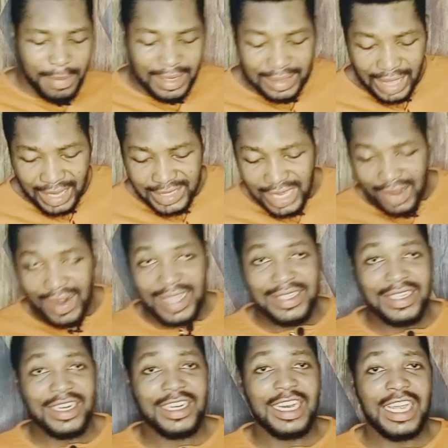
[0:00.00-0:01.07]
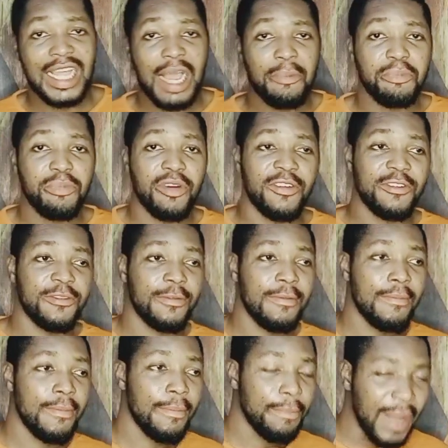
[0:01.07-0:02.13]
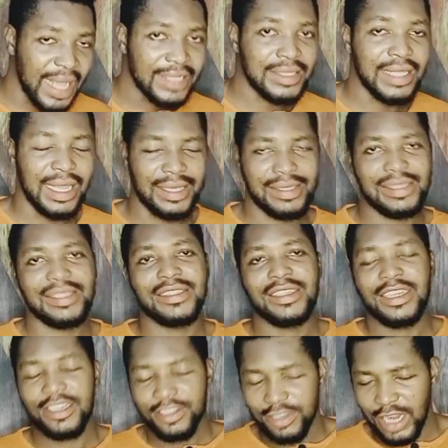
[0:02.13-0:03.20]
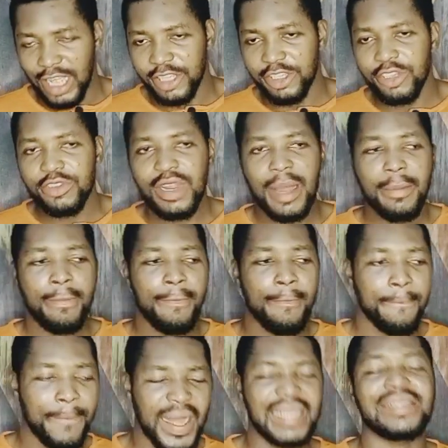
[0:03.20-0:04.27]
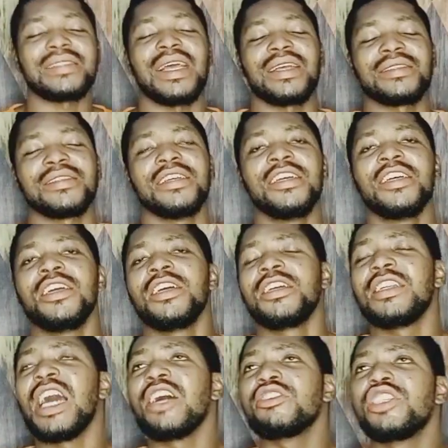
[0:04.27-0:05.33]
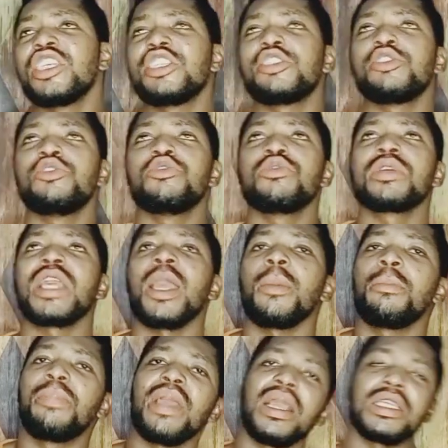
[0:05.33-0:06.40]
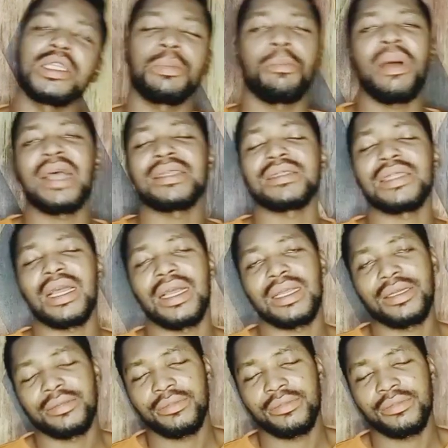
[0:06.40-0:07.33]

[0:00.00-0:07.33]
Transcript: matters arising in the camp of pastors, Nigerian pastors. Now, this UK-based pastor,